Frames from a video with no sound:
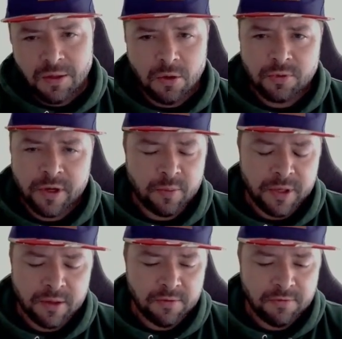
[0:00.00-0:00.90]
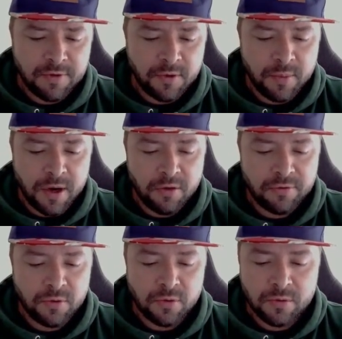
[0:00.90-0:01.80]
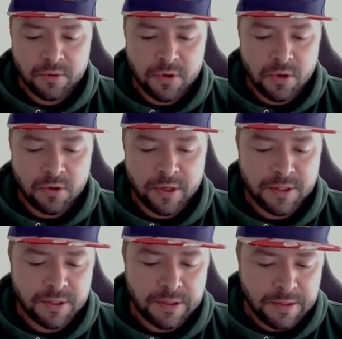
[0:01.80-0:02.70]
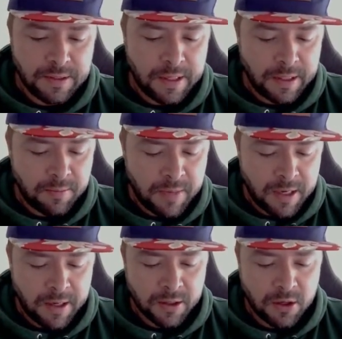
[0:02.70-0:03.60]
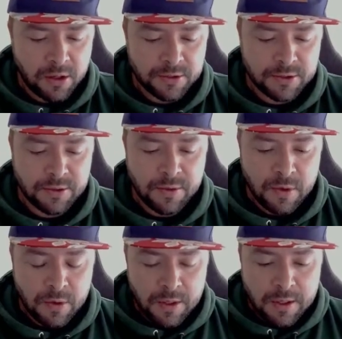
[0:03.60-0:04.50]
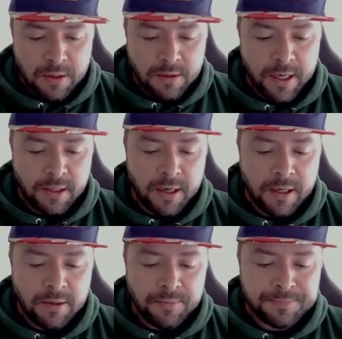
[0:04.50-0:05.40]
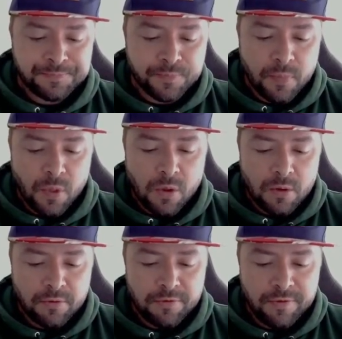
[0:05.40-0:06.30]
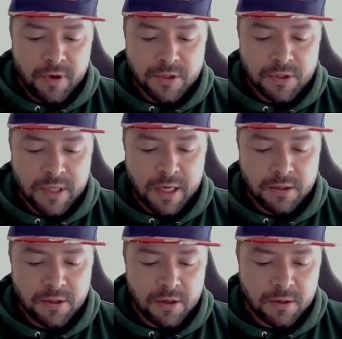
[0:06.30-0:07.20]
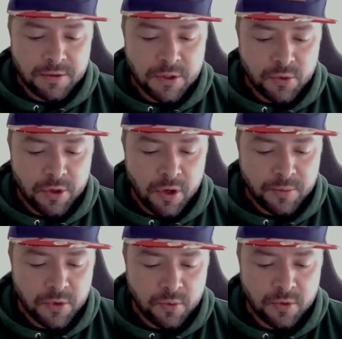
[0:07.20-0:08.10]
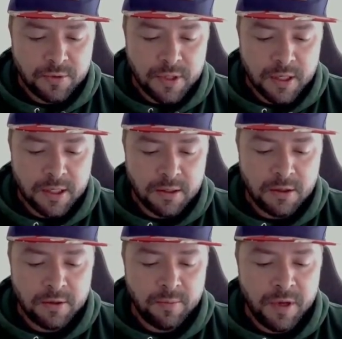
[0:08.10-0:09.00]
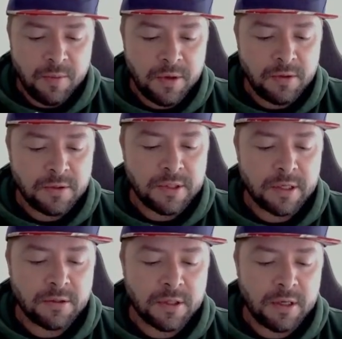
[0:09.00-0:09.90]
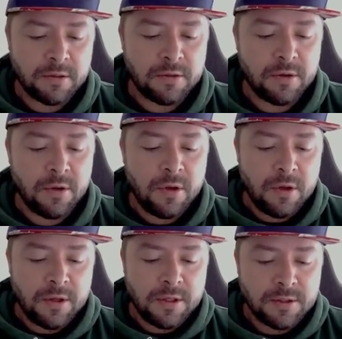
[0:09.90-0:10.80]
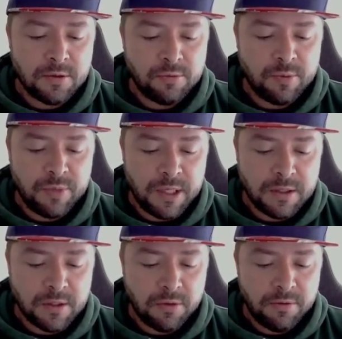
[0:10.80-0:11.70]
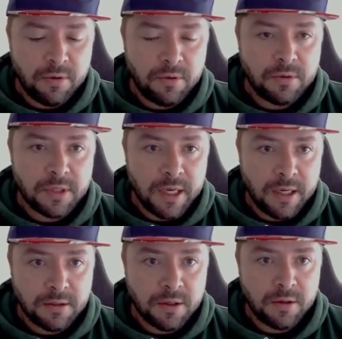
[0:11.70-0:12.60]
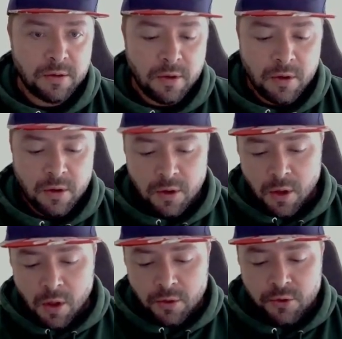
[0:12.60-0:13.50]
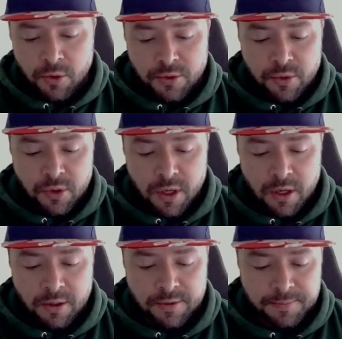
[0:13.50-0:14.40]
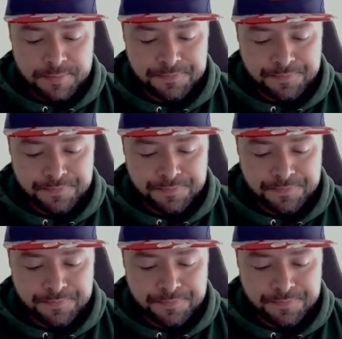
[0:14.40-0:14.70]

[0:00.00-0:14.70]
and all around being very powerful, colorless, 9 mana cost, 9/9. First counter, destroy up to 1 target non-impermanent. Second counter is a repeat. Third counter, draw 2 cards.